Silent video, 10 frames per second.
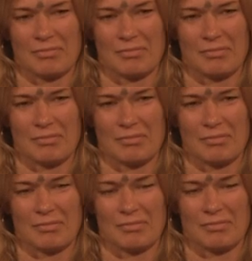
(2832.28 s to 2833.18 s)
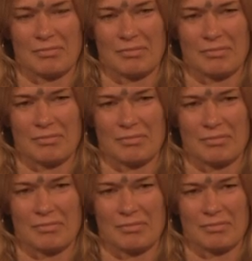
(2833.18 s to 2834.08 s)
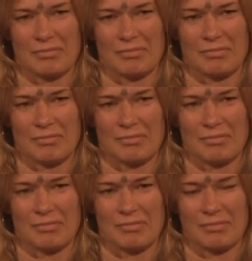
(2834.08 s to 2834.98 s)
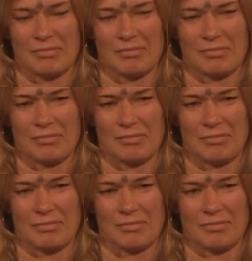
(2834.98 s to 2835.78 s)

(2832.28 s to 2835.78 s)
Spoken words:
[no speech]